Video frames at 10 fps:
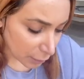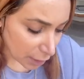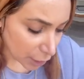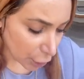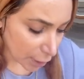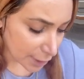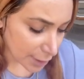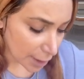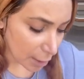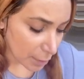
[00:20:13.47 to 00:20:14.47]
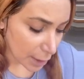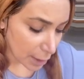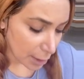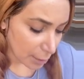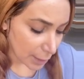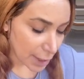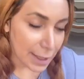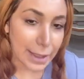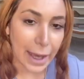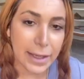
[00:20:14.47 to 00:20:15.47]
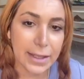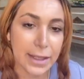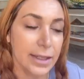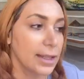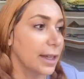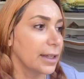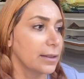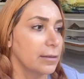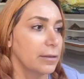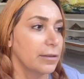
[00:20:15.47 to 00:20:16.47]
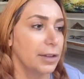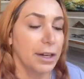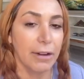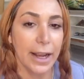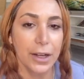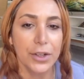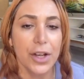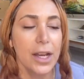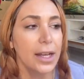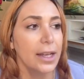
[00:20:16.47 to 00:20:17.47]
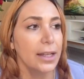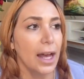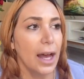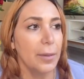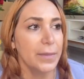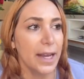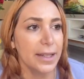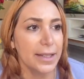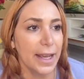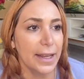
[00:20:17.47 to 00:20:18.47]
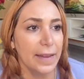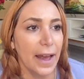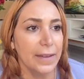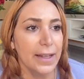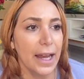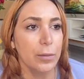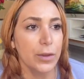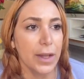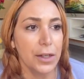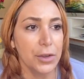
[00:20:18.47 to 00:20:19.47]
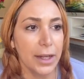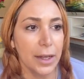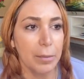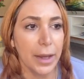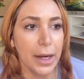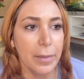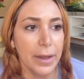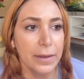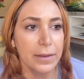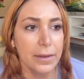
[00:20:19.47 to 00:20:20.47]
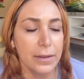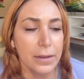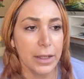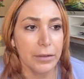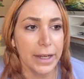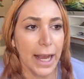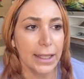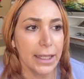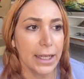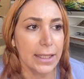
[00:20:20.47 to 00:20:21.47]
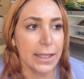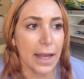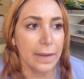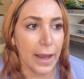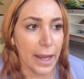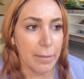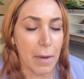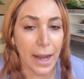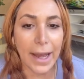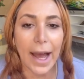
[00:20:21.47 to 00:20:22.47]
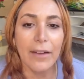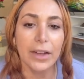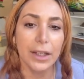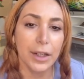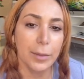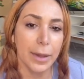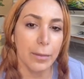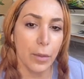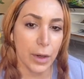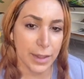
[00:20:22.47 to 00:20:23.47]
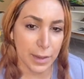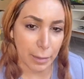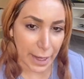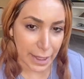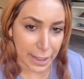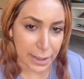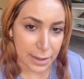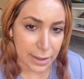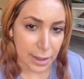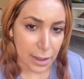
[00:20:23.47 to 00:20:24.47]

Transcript: You know, in some cases, like free range, they say that the animals are treated better, but the reality is that they might have a little bit more space,